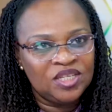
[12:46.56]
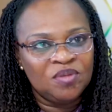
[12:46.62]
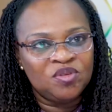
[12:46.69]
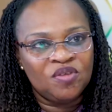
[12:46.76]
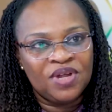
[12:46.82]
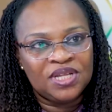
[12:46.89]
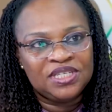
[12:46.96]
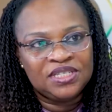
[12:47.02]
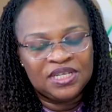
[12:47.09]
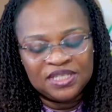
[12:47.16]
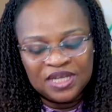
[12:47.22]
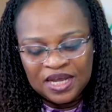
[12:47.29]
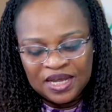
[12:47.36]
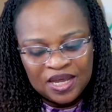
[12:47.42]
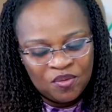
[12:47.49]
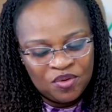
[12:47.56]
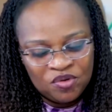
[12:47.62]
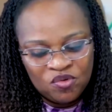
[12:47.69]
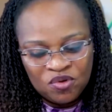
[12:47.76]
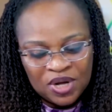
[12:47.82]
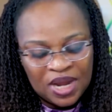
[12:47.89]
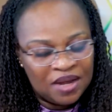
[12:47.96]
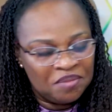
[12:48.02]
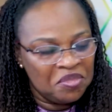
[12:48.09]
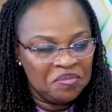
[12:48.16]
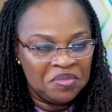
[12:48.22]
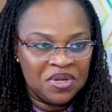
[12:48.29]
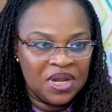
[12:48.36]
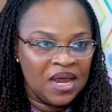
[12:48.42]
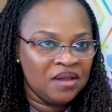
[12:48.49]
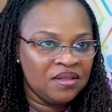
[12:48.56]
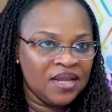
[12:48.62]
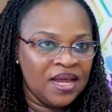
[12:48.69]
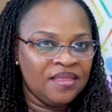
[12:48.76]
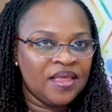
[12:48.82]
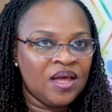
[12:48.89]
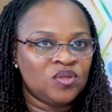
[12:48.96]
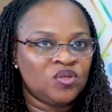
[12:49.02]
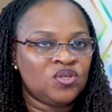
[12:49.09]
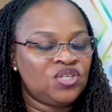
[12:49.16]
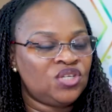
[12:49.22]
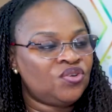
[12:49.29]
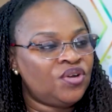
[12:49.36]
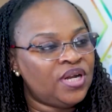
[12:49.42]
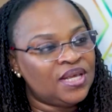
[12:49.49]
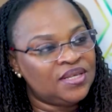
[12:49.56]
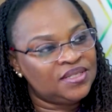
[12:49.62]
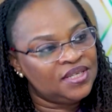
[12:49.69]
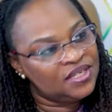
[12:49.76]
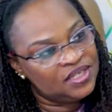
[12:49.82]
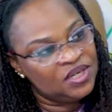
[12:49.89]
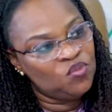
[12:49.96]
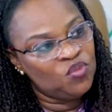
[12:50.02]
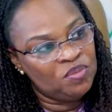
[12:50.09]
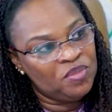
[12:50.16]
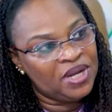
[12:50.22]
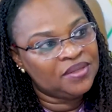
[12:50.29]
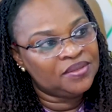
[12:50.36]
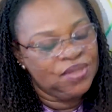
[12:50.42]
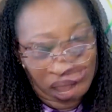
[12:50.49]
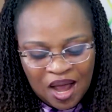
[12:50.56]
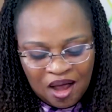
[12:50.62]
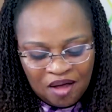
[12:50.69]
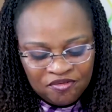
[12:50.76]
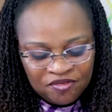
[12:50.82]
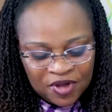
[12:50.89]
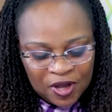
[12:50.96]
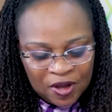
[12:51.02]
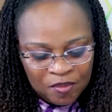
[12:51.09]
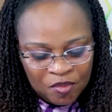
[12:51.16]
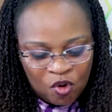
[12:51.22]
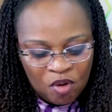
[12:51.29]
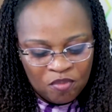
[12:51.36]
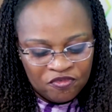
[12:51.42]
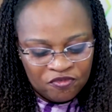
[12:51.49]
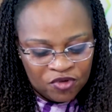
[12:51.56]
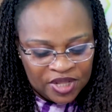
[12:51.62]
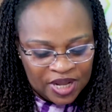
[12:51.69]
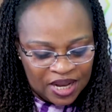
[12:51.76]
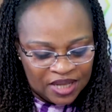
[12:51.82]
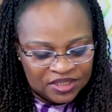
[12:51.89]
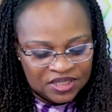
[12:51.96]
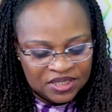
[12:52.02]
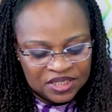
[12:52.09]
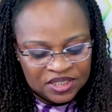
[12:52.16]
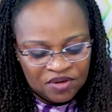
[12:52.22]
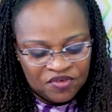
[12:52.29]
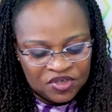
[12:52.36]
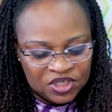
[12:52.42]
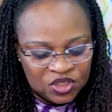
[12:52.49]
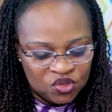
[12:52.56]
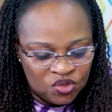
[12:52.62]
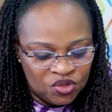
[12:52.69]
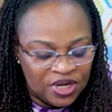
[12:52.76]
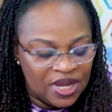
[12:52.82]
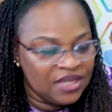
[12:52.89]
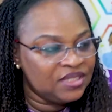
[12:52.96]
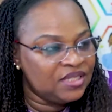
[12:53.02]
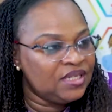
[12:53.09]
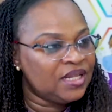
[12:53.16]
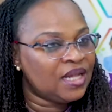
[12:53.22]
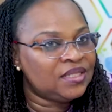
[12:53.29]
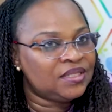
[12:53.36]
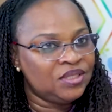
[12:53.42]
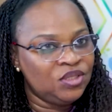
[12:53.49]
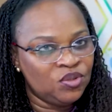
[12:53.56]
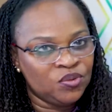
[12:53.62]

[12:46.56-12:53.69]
In terms of antenatal care, we look like 9,616 women have come for their antenatal visits. So you can see that, you